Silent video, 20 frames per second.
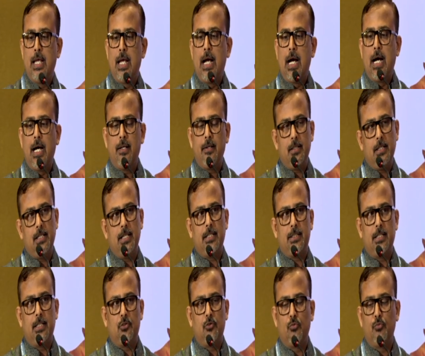
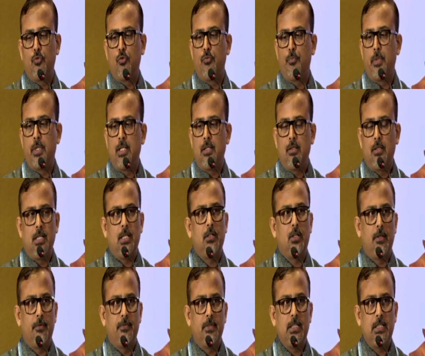unrelated to movement, then
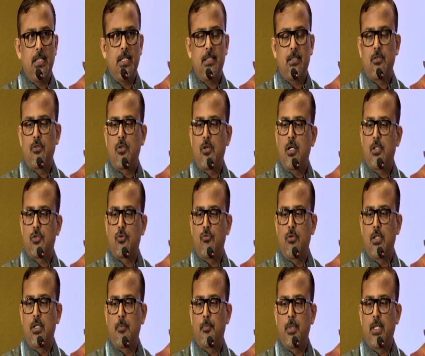definitely it's not
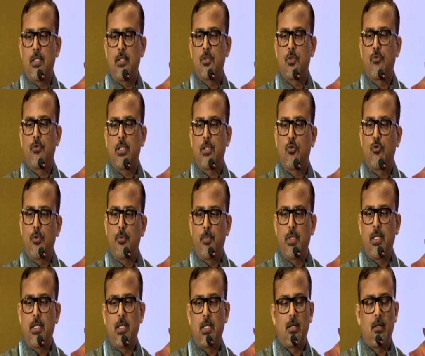shoulder pain, so it could
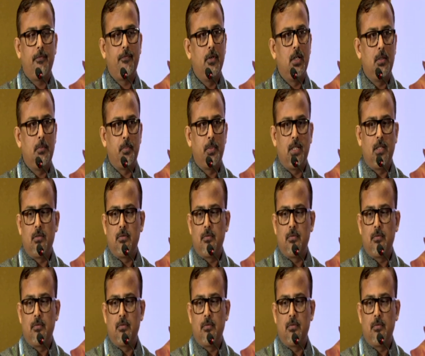be a referred pain.